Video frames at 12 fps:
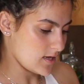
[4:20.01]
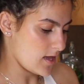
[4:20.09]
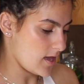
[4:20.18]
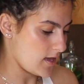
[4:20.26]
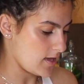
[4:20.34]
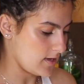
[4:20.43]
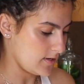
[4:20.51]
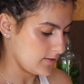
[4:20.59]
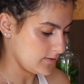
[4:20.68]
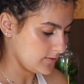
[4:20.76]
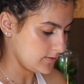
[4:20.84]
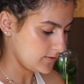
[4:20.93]

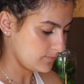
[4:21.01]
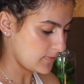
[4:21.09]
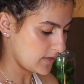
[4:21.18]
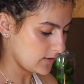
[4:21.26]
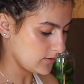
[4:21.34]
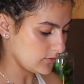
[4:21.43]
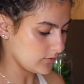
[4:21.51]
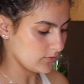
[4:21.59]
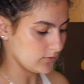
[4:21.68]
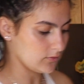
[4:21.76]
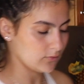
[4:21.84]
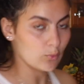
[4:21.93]
and my
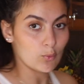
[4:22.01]
little